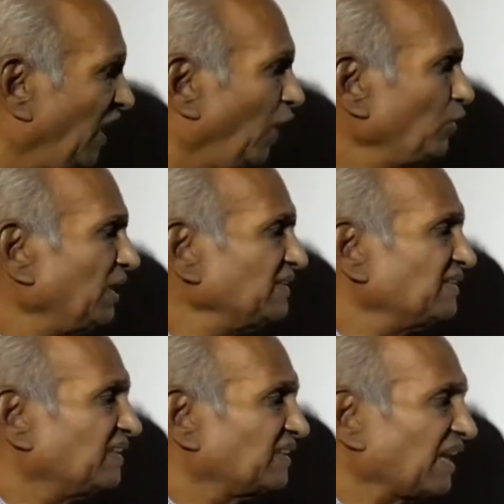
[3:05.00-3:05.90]
How
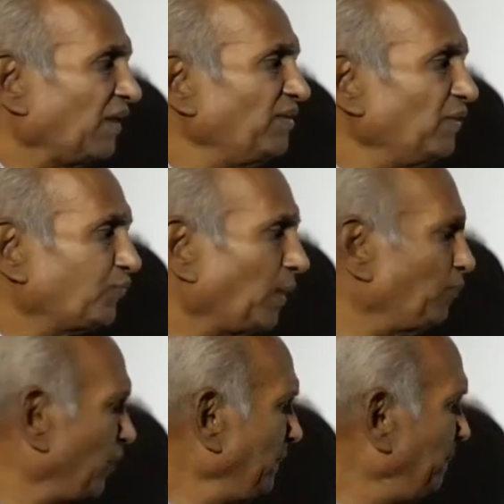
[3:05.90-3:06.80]
does it travel
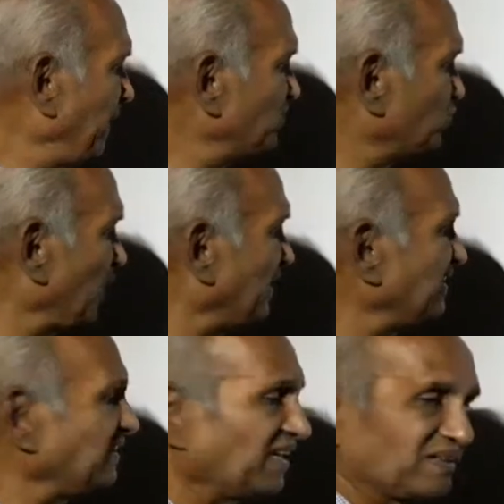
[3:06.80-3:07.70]
from one place to
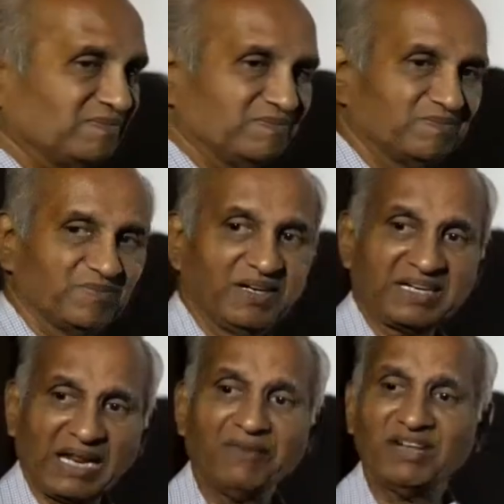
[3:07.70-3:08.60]
another?
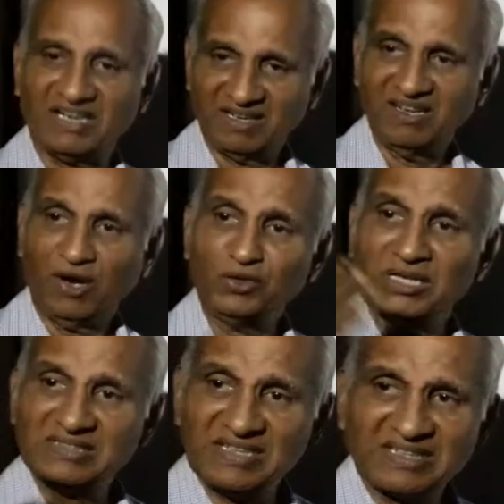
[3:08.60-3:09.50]
Travel. How
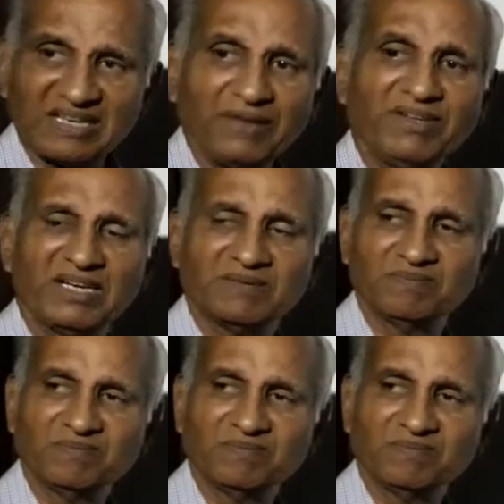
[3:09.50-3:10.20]
does it travel?